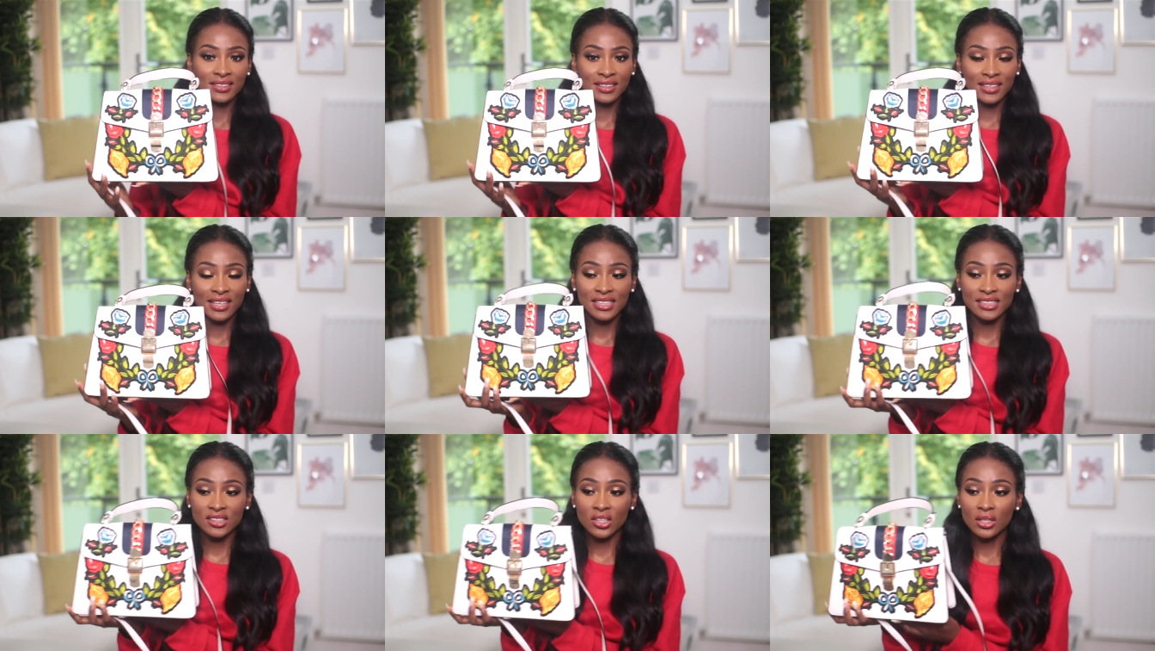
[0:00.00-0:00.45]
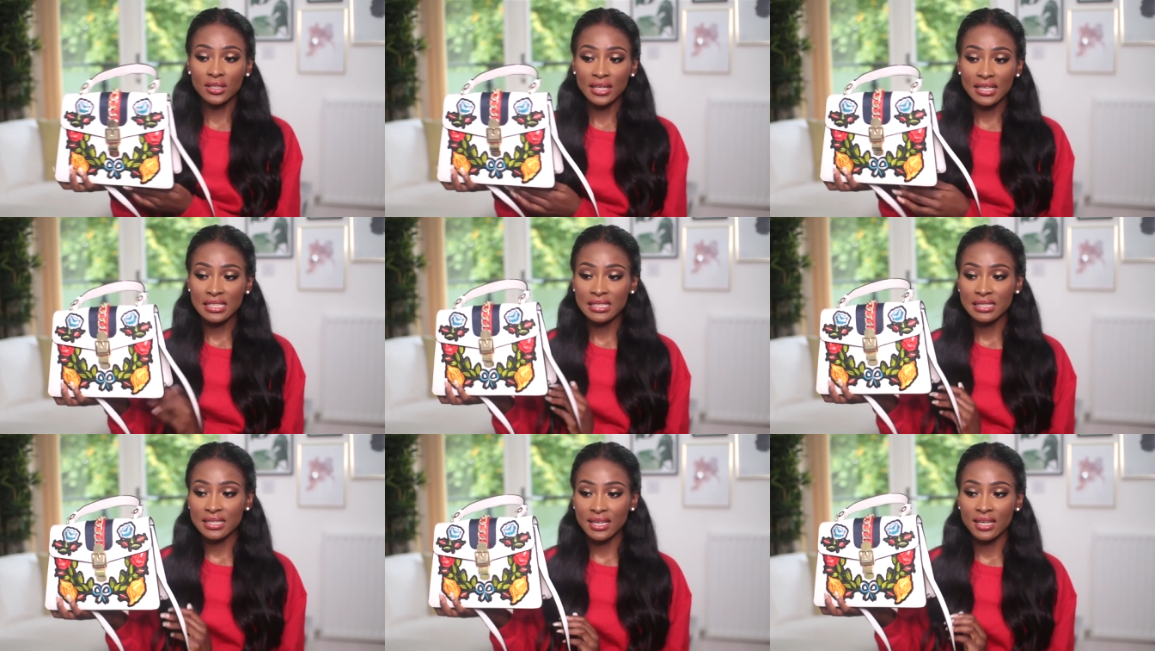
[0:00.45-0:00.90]
this
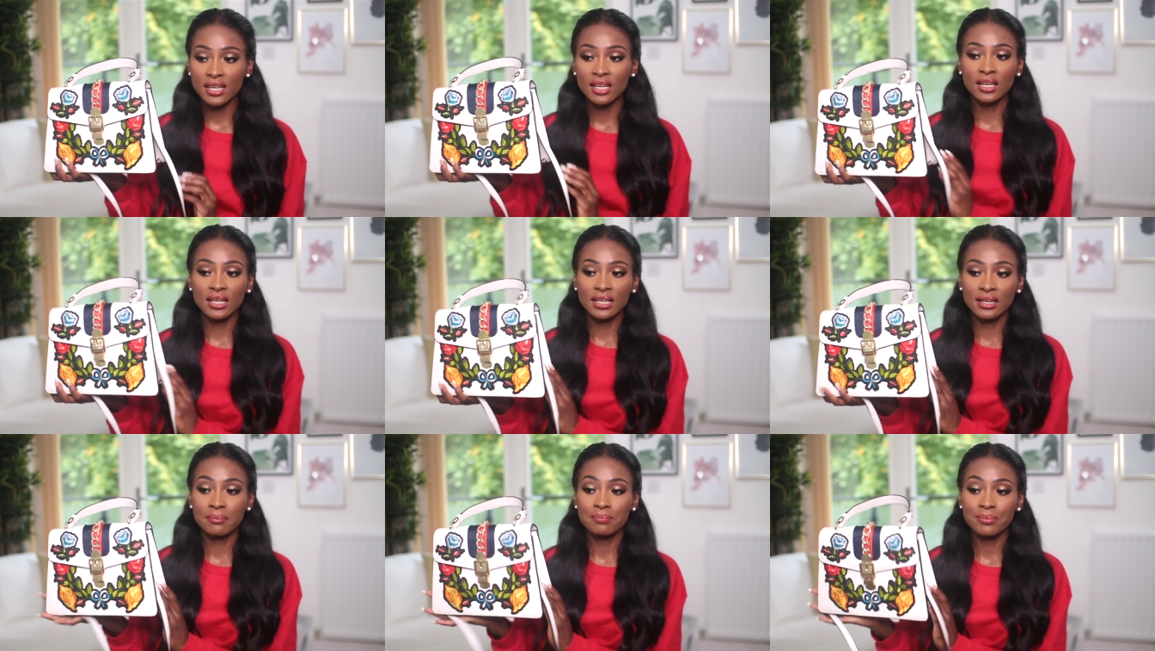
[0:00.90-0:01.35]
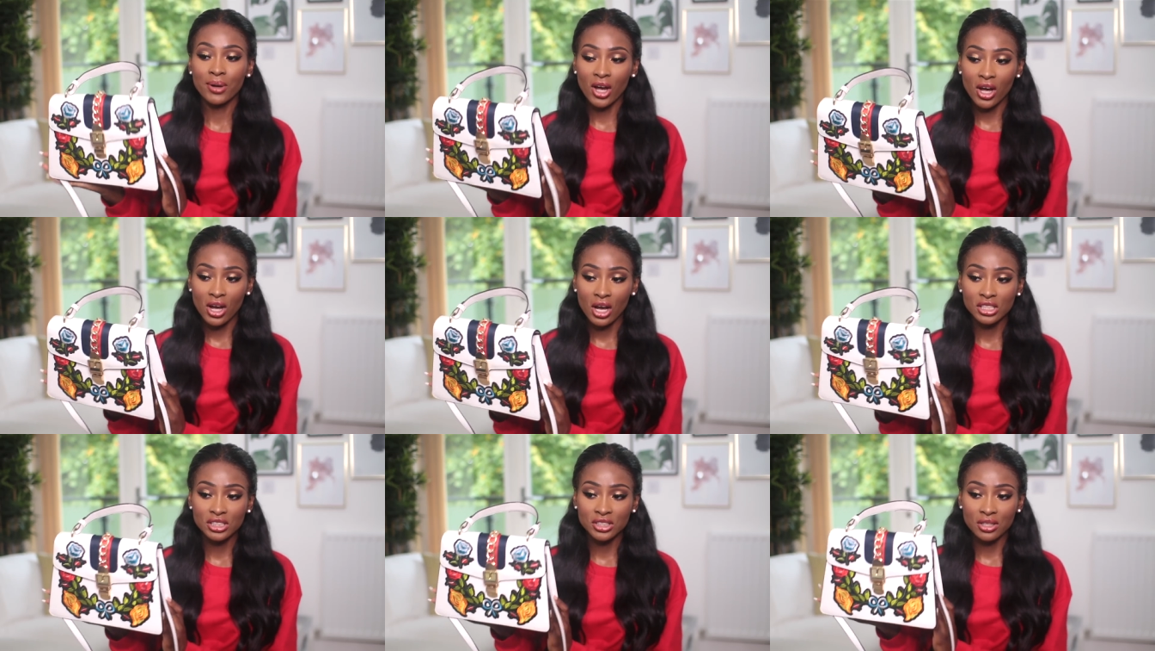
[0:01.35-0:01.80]
honestly can
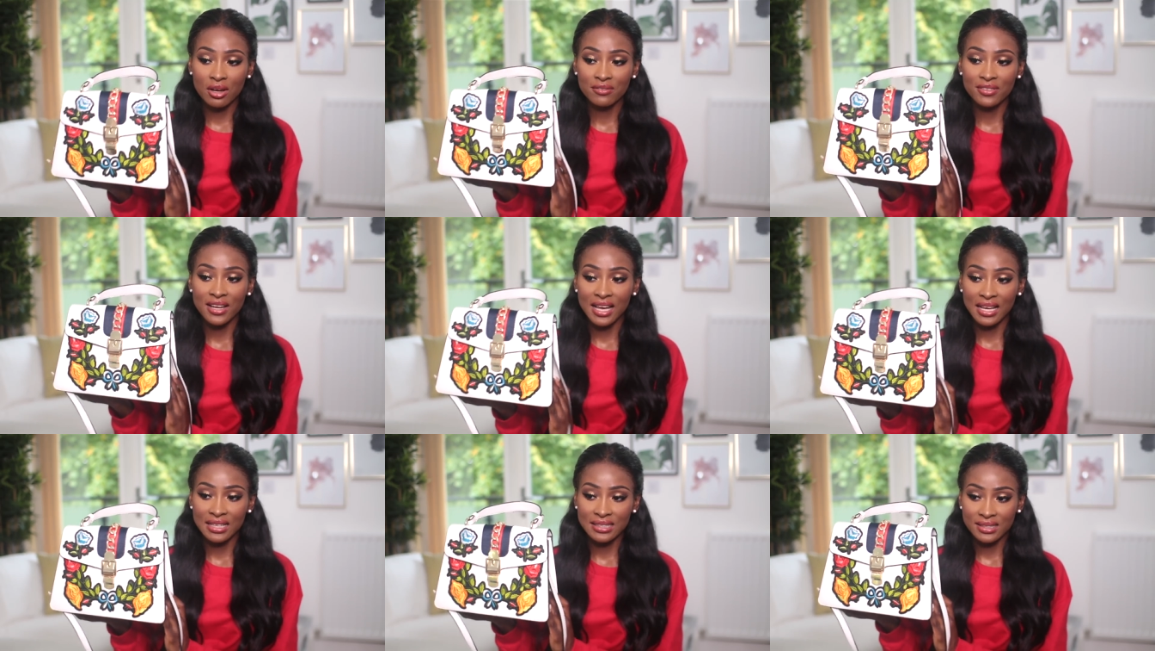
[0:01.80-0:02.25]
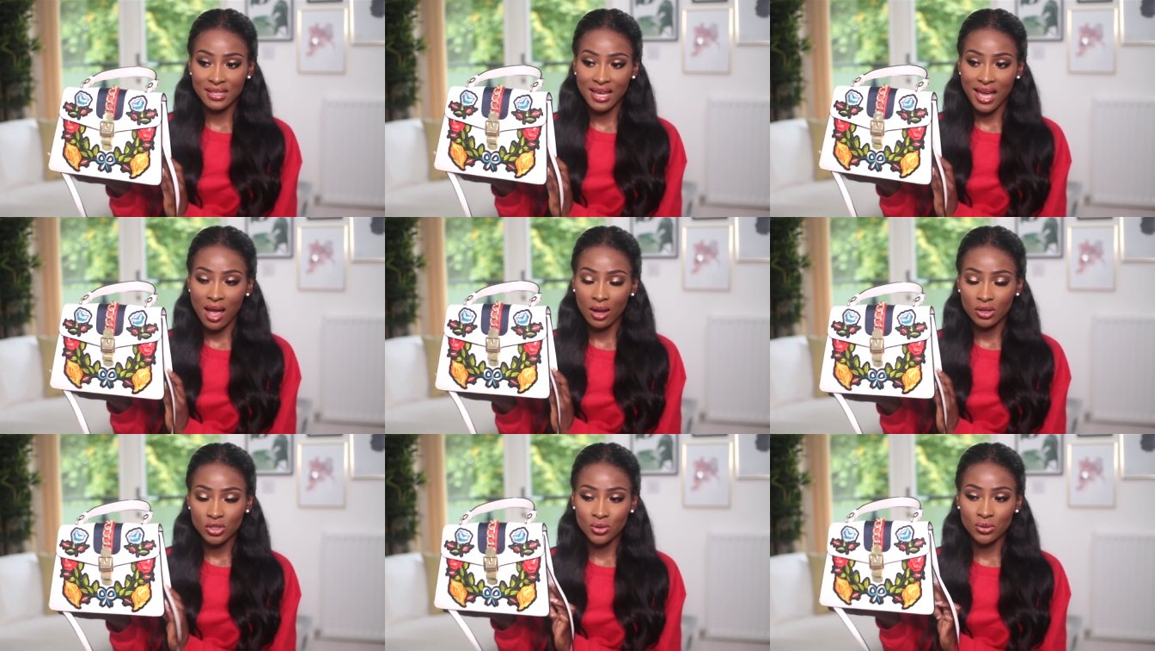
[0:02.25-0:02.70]
pass off as
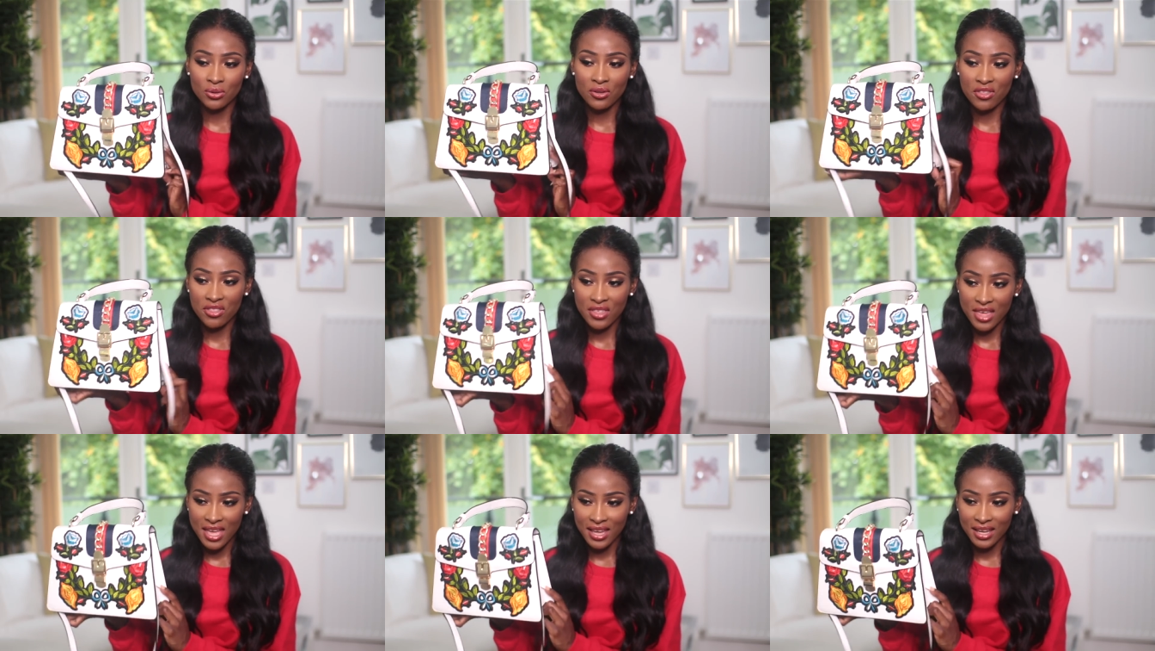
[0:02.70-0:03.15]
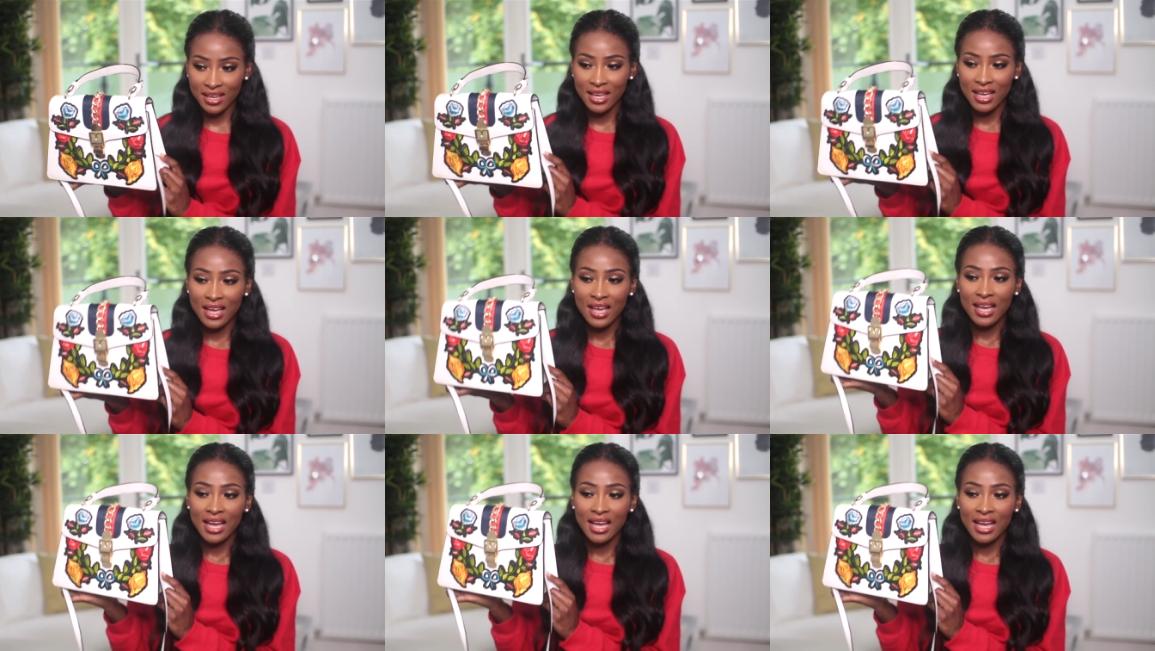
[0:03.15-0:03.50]
the actual thing